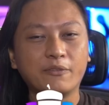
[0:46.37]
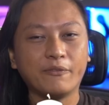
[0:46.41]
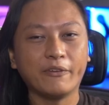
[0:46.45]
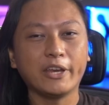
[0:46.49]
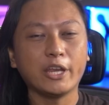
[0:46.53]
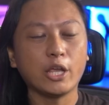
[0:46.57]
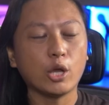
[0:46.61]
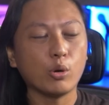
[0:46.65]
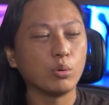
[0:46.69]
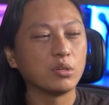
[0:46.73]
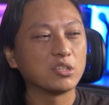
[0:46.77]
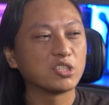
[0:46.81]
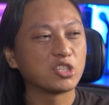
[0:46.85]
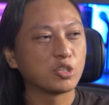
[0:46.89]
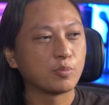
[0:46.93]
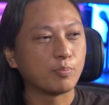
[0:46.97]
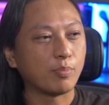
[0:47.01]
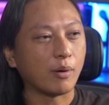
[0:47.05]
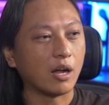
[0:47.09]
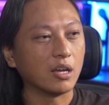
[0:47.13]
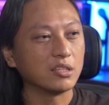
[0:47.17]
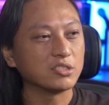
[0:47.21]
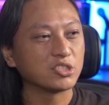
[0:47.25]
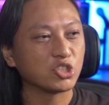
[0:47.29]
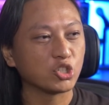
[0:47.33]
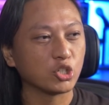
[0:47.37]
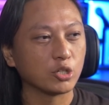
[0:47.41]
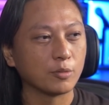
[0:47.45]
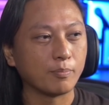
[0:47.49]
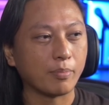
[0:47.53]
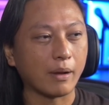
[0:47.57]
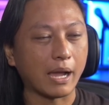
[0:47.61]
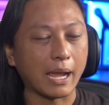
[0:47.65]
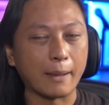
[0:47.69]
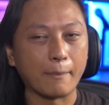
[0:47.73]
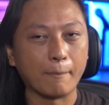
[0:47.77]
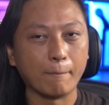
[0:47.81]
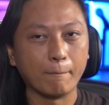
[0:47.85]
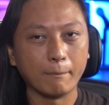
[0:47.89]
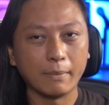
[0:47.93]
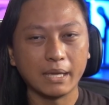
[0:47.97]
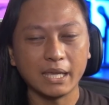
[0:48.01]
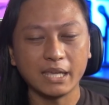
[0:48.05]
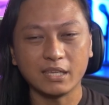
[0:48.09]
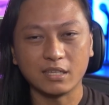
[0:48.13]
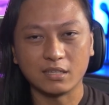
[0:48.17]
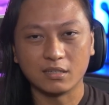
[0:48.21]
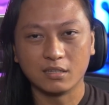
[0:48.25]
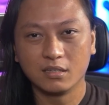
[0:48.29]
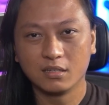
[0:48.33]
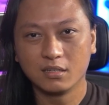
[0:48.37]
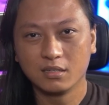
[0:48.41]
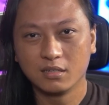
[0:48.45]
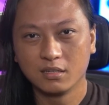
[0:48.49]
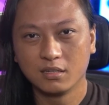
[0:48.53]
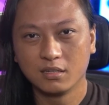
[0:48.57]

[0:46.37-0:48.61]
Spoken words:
video was sponsored by me.